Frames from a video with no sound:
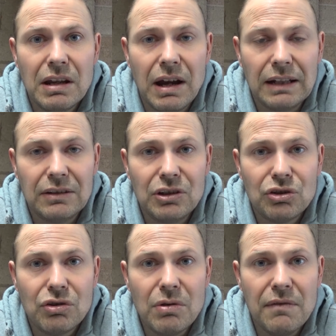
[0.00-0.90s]
had to
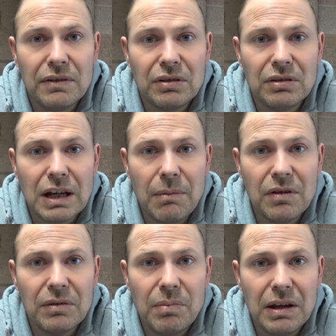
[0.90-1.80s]
shoot over to
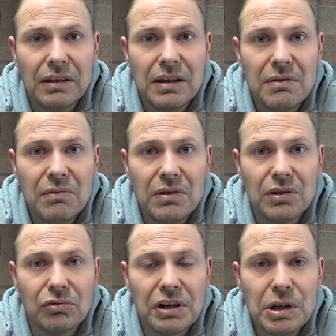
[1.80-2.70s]
Tamworth and pick the
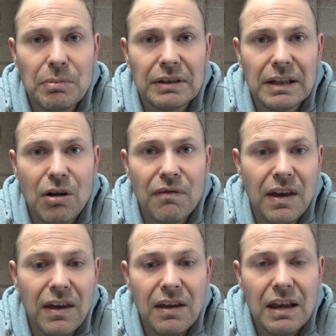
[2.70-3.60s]
screen up myself,
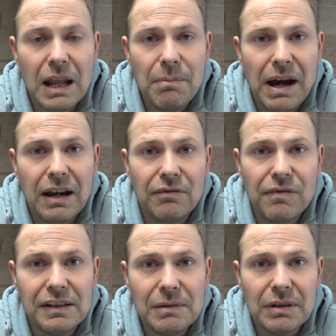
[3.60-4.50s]
get it back and
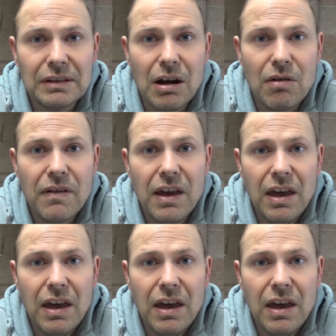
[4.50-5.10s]
fit it myself,